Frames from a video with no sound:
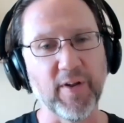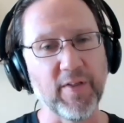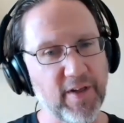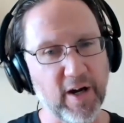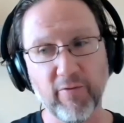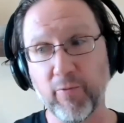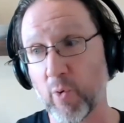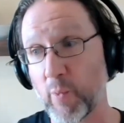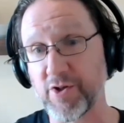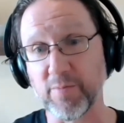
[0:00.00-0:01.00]
and therefore
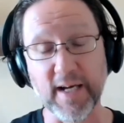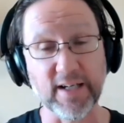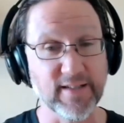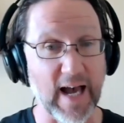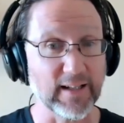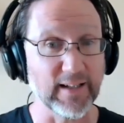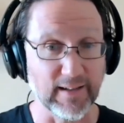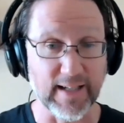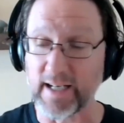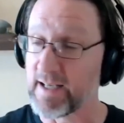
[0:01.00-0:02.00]
we should be exactly
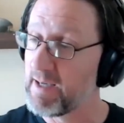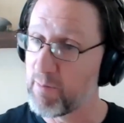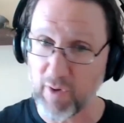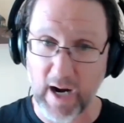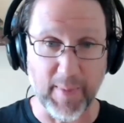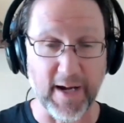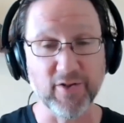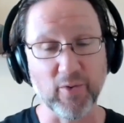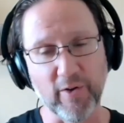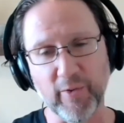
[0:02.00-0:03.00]
like primates
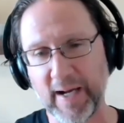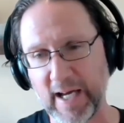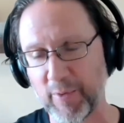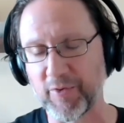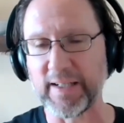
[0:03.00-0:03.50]
or other animals.